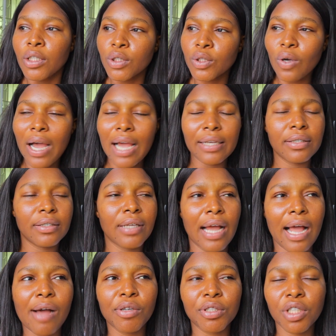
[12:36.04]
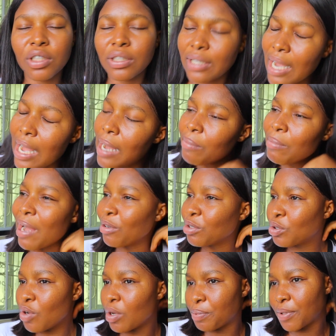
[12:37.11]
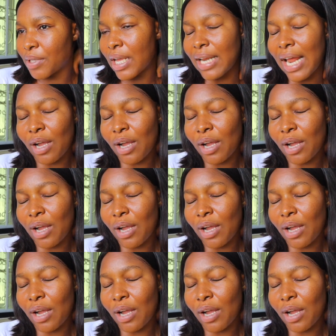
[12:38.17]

So I was just calm. I was so upset.